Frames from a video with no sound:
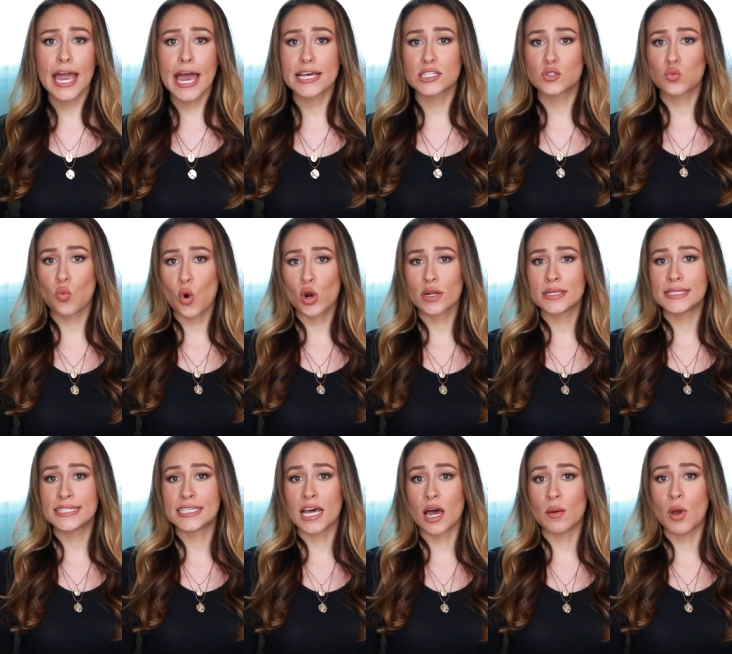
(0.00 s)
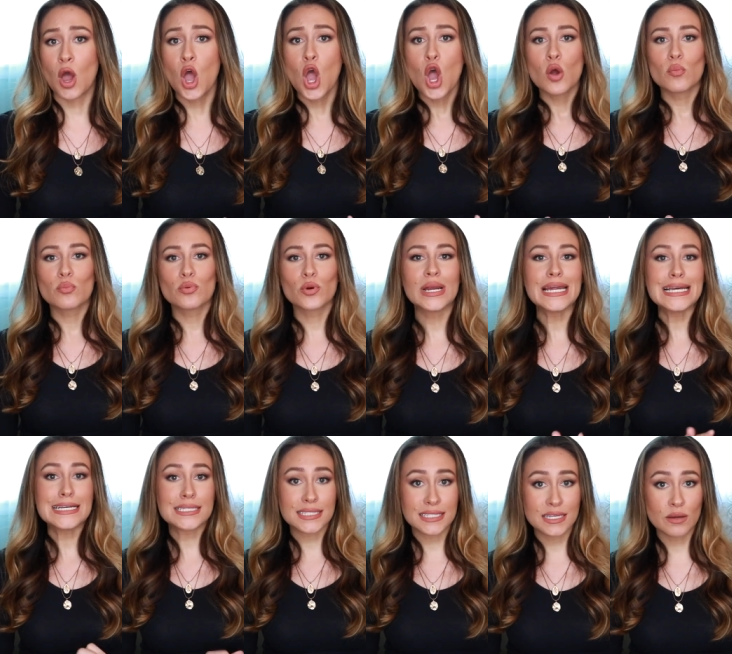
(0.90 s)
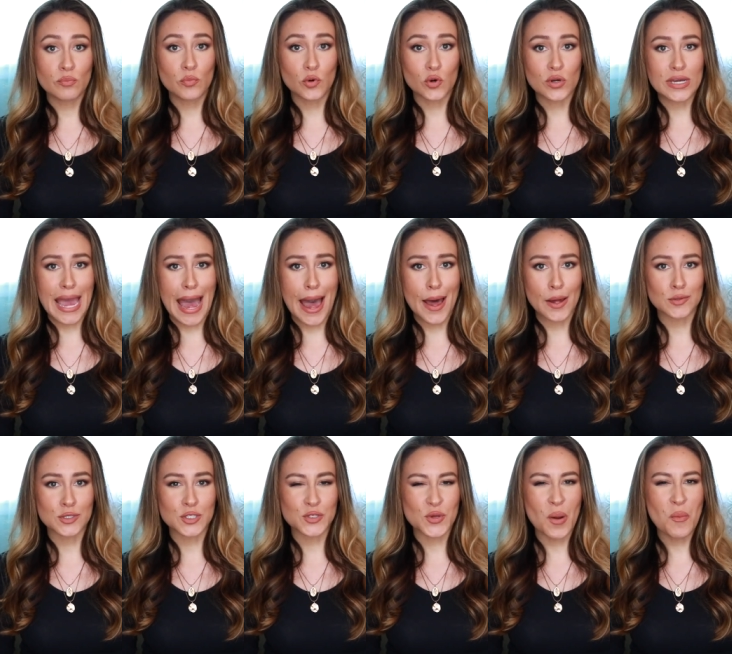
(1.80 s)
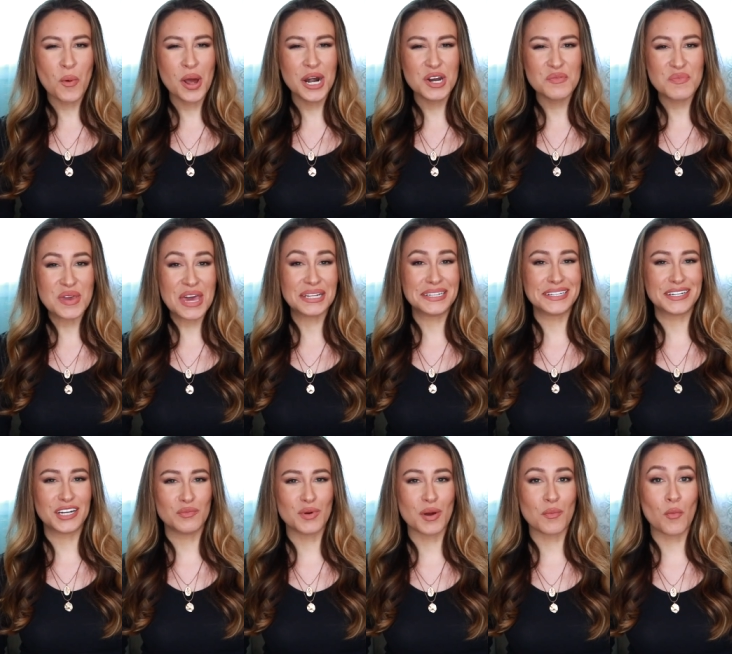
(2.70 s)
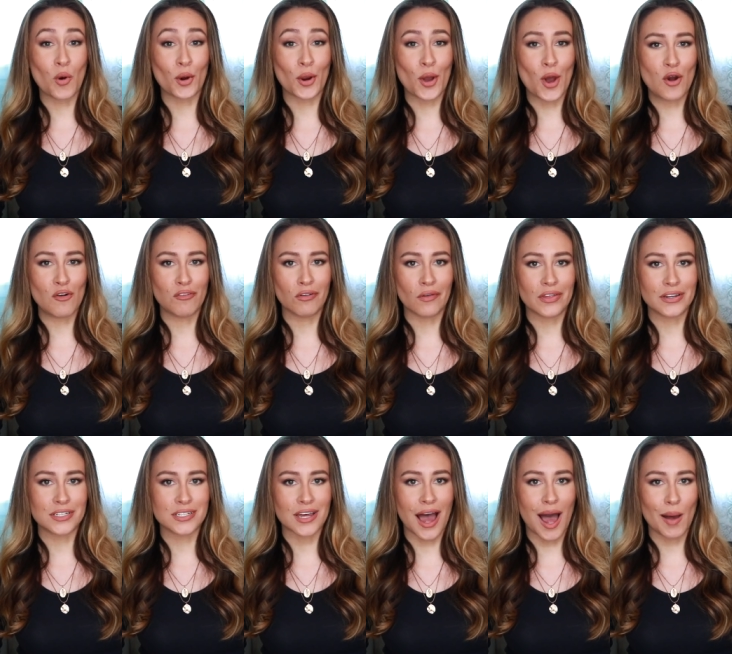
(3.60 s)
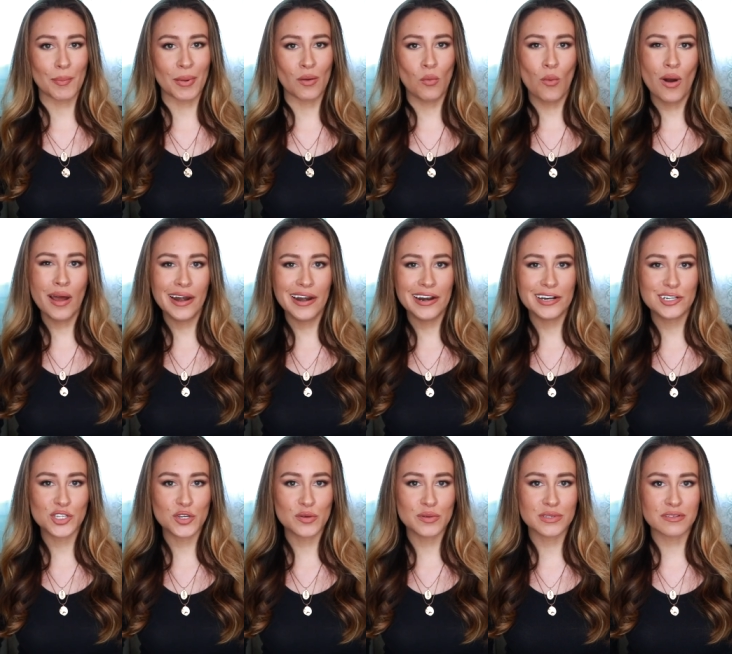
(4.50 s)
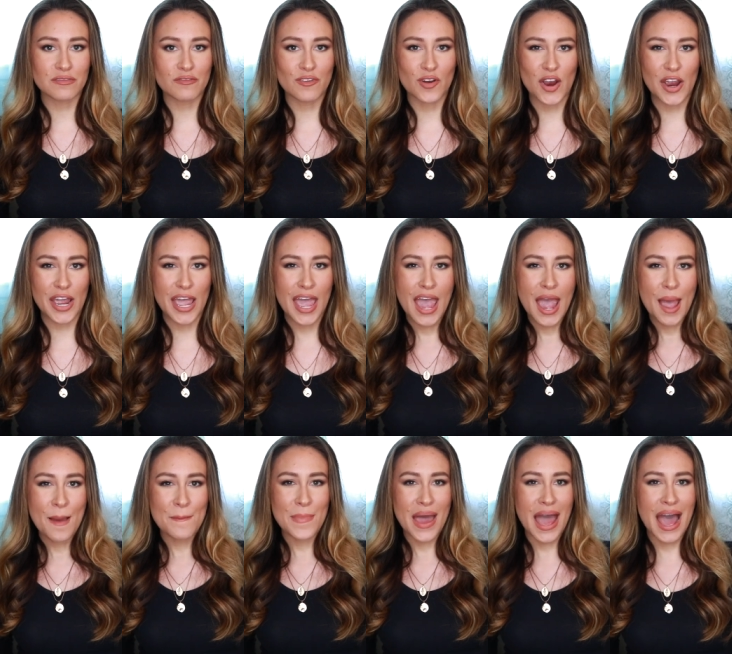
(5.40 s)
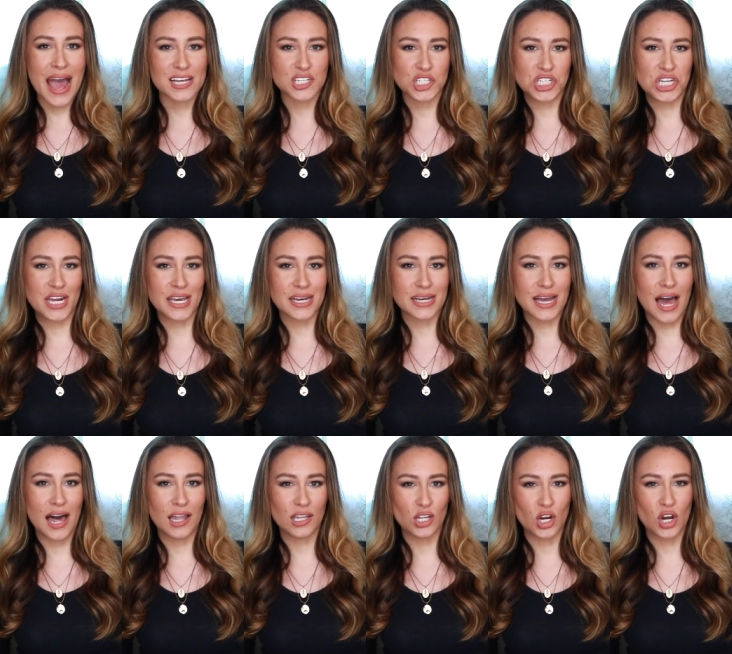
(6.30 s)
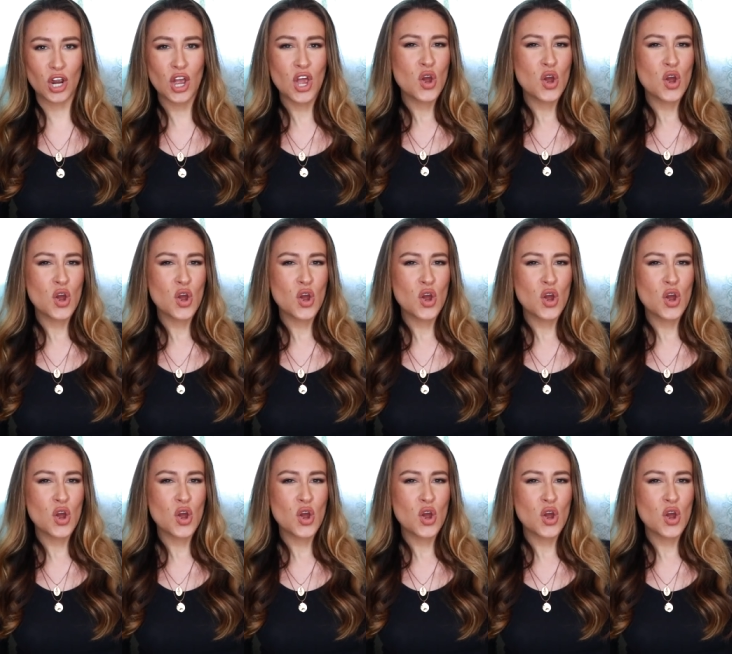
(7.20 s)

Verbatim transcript: has worn some pretty simple gowns, so I wanted to be a little bit more over the top. I wanted to choose a very passionate color.